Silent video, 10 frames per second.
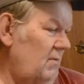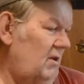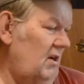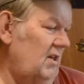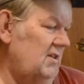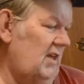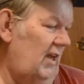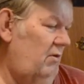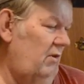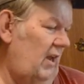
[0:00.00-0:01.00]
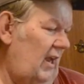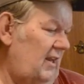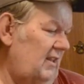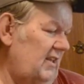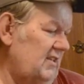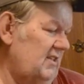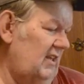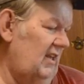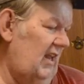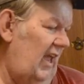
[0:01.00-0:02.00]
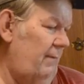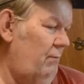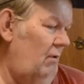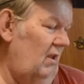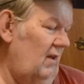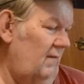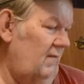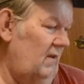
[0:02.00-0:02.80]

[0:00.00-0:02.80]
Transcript: because I created this in April of